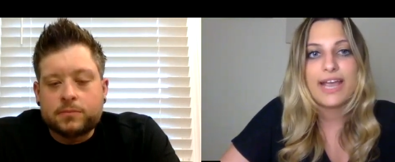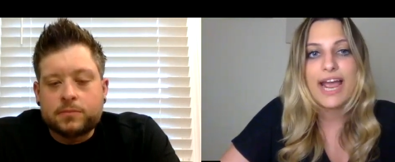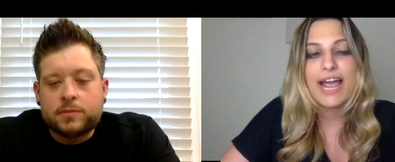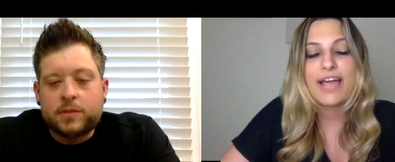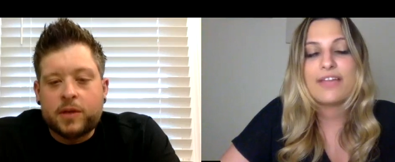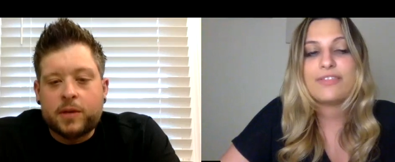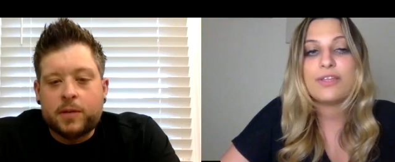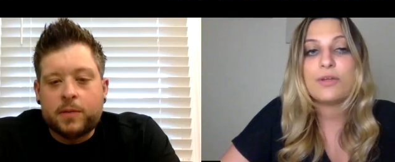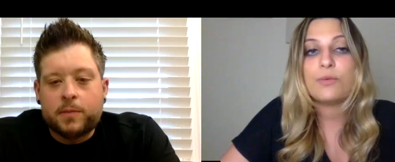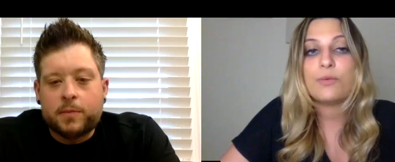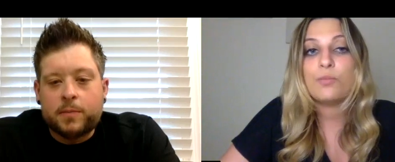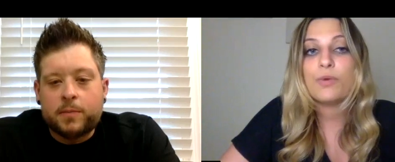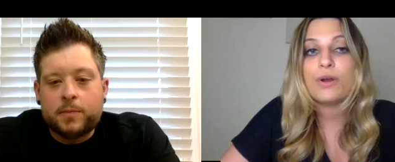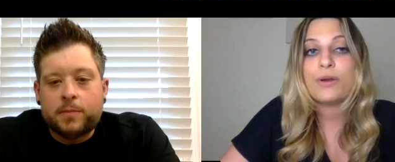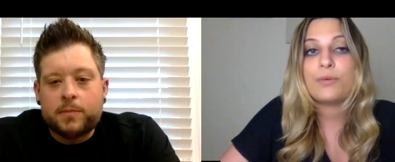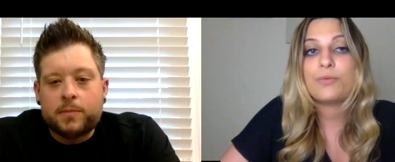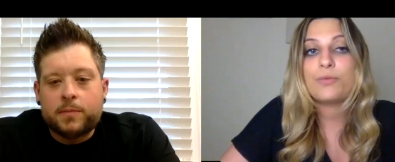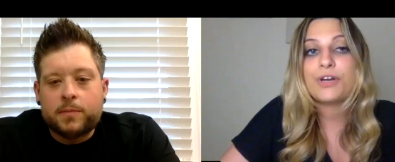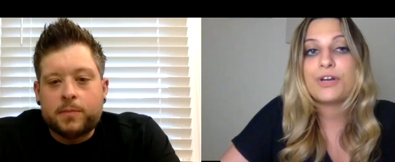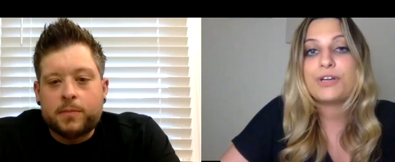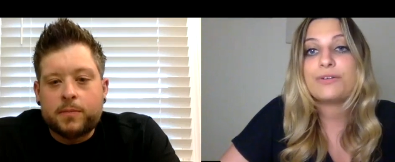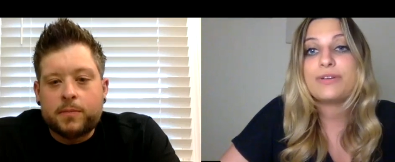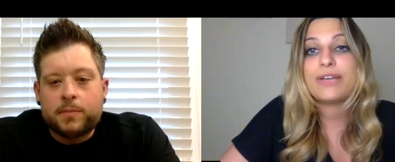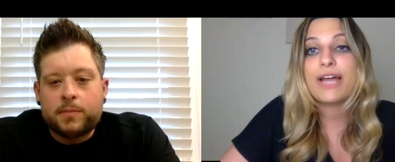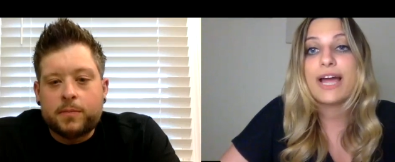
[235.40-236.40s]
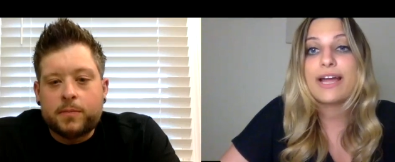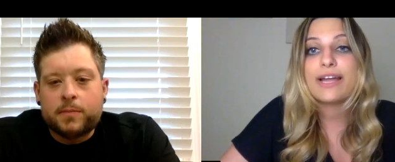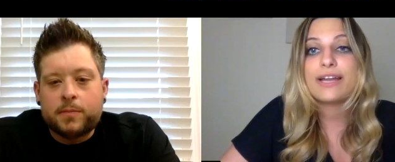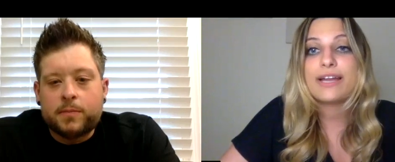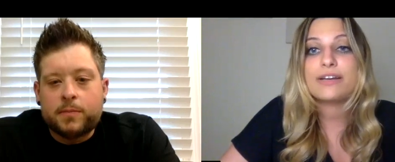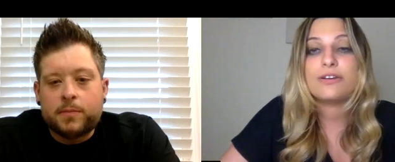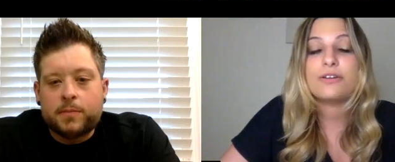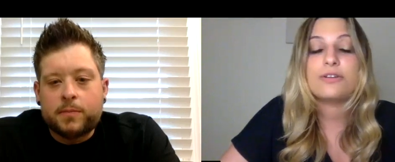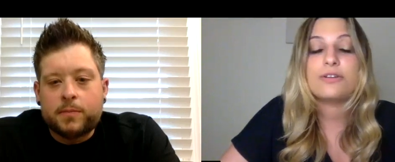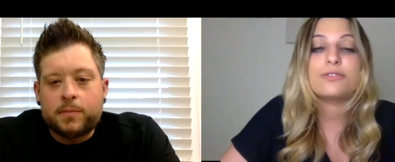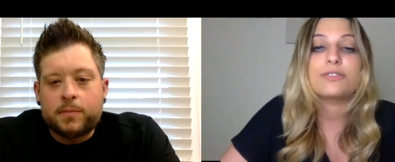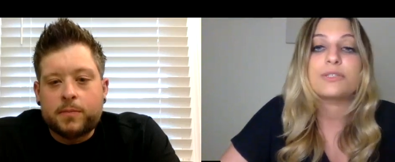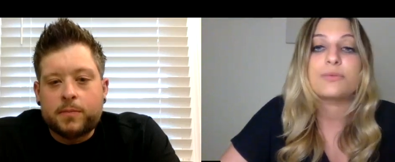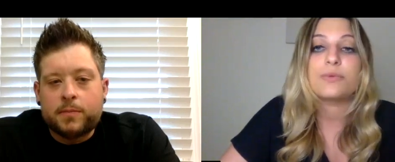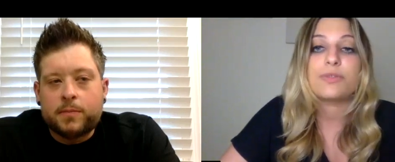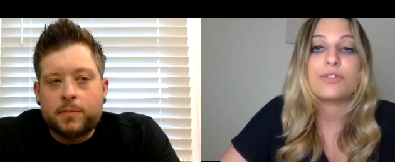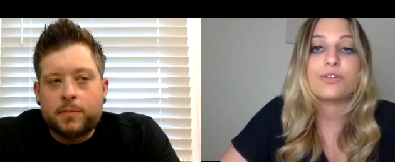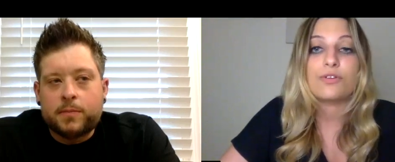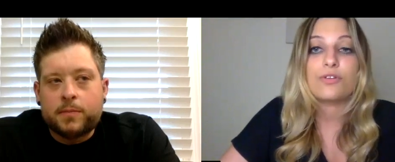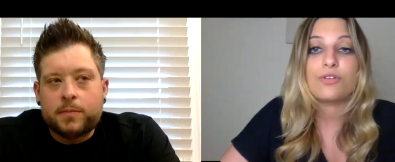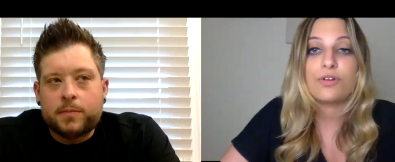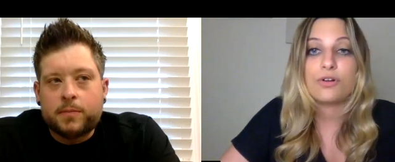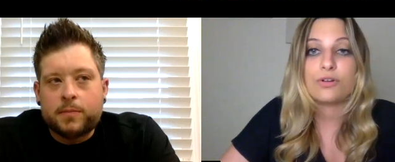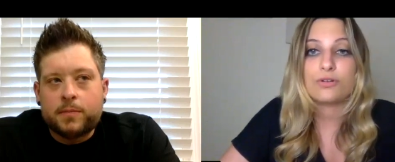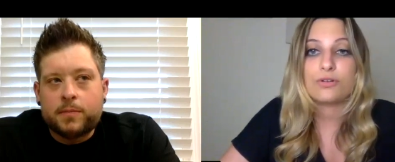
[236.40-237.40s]
Speaker 1: And then when were you diagnosed with
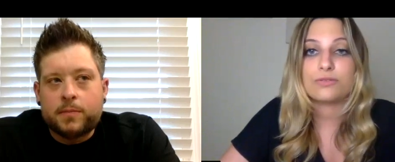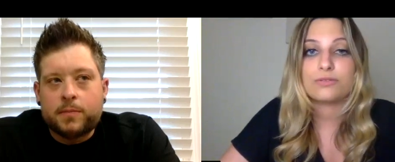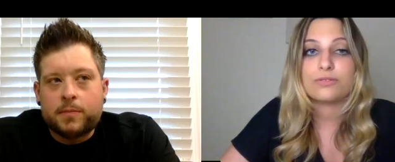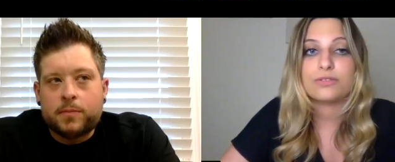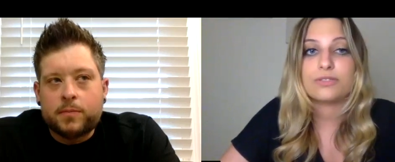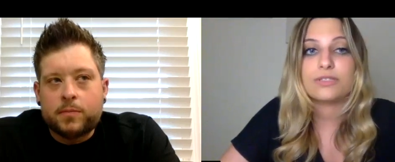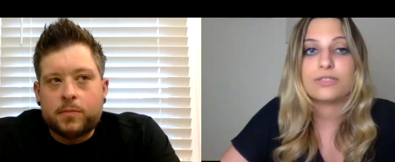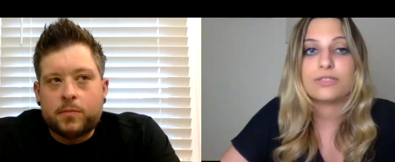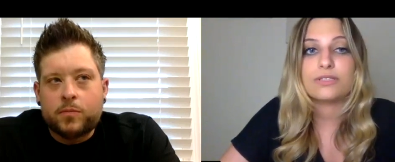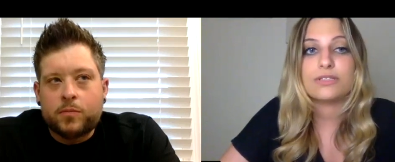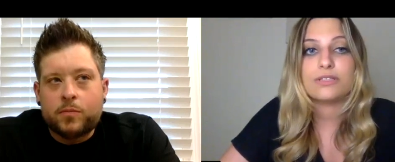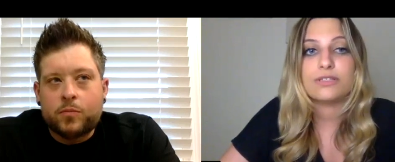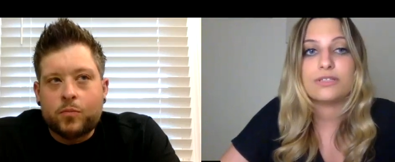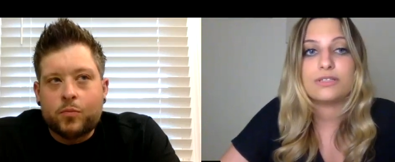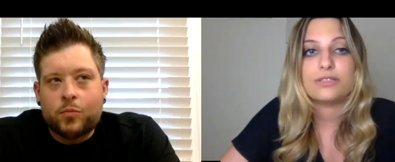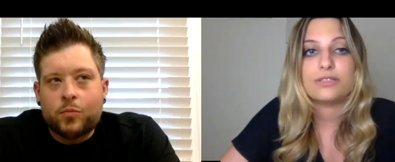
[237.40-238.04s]
Crohn's?